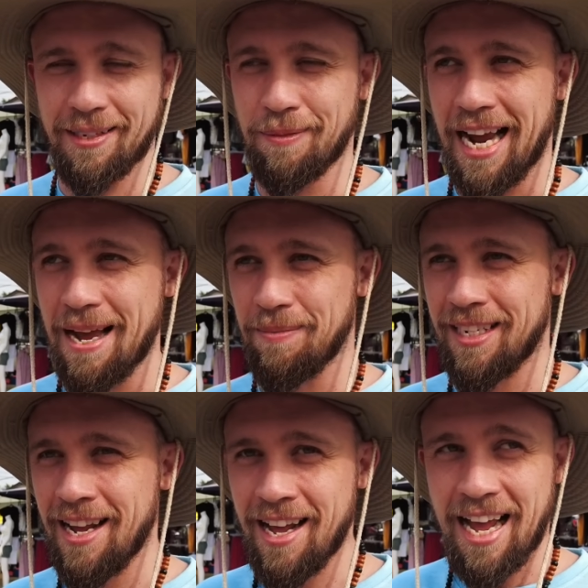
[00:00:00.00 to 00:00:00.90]

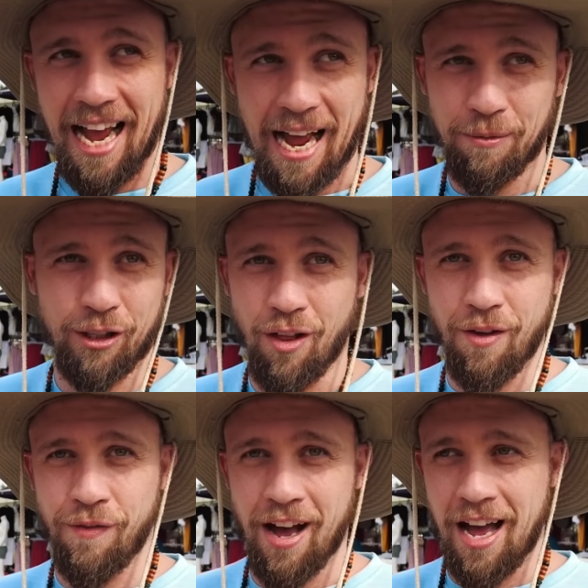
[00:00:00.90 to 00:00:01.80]
Sometimes I'm just on
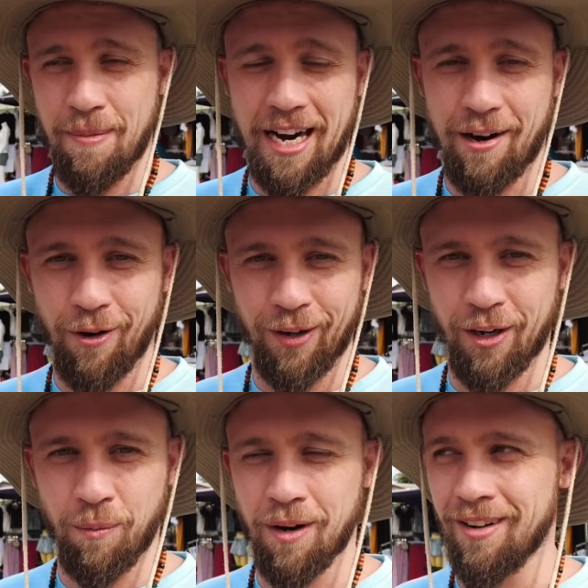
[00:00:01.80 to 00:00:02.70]
the farm in our own
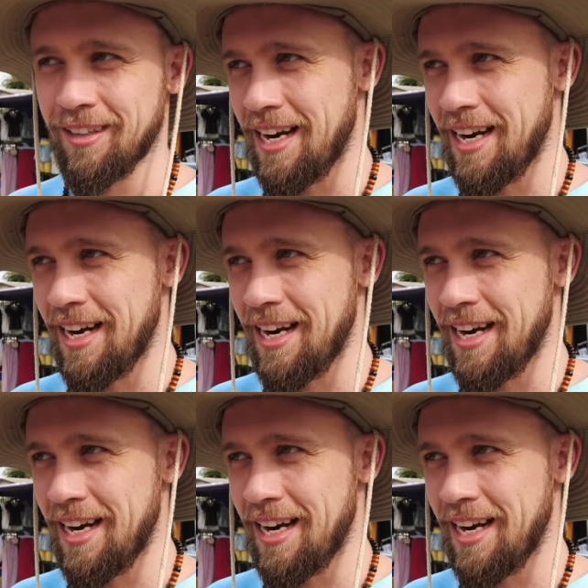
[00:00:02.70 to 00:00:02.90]
little world,